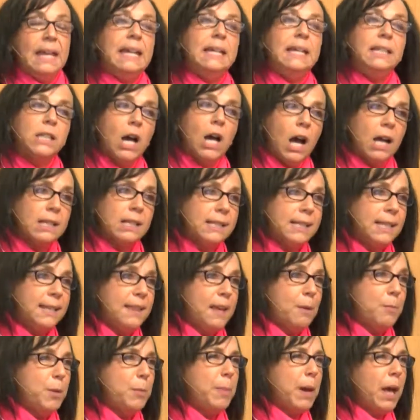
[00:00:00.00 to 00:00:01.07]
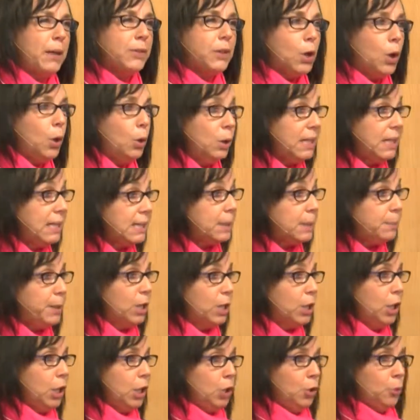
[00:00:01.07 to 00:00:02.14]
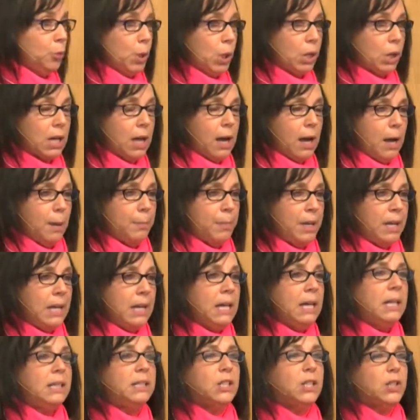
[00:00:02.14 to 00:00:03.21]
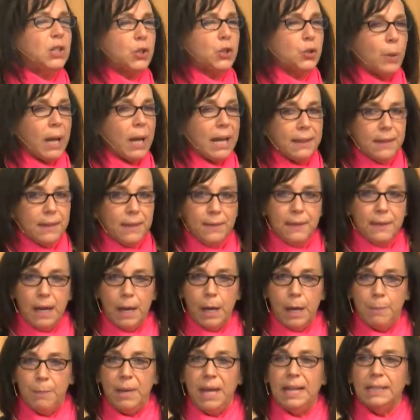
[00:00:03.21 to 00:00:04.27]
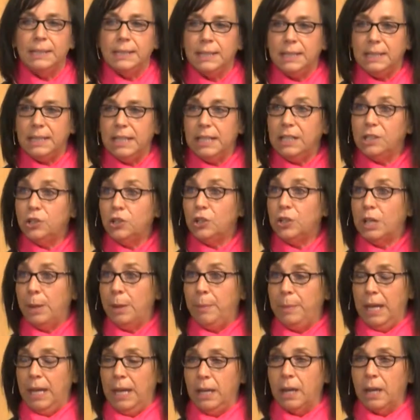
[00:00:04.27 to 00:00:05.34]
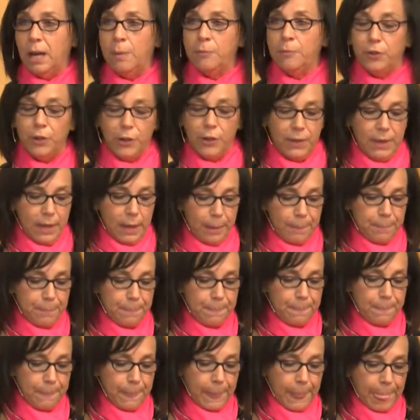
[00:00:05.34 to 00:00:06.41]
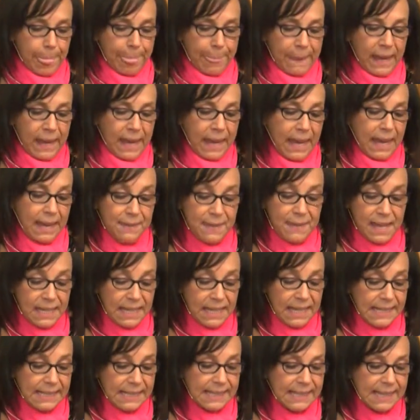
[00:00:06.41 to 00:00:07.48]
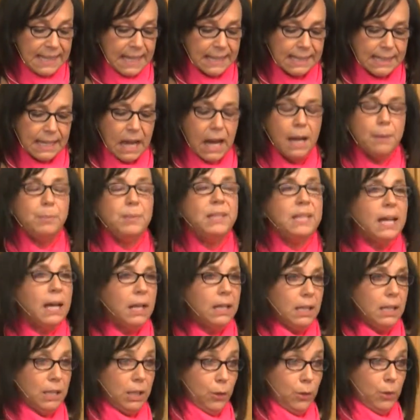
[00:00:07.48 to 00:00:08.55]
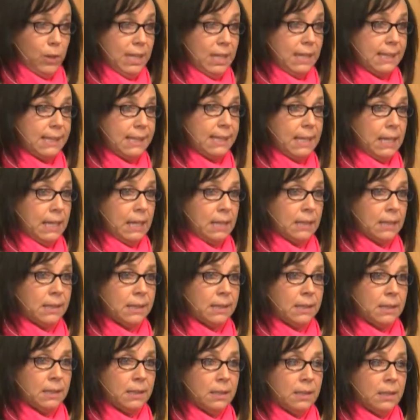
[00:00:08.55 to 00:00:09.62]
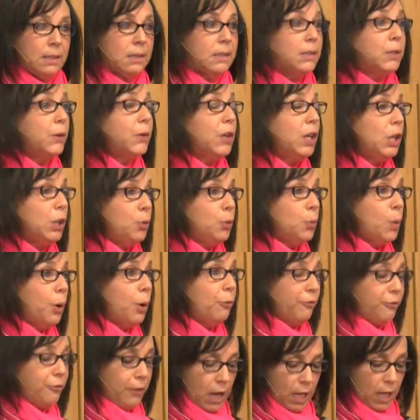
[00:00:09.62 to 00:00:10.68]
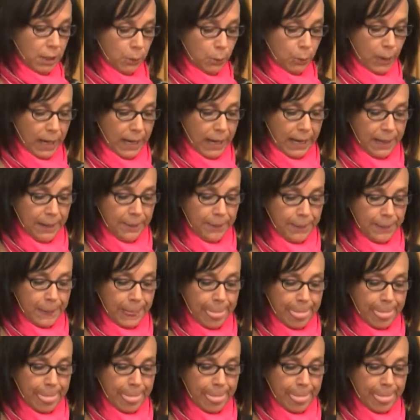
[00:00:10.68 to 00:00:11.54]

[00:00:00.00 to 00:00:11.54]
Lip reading: He talks to them about the Holy Spirit who will come to strengthen them and to teach them and comfort them. And then he says, I'm telling you these things so that you won't fall away,